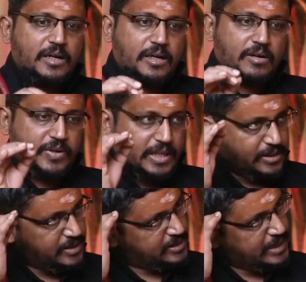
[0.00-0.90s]
whether
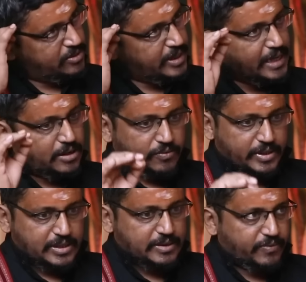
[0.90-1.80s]
it's inside your head or
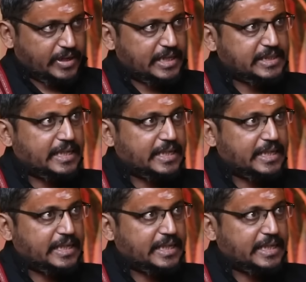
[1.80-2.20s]
whether somewhere else,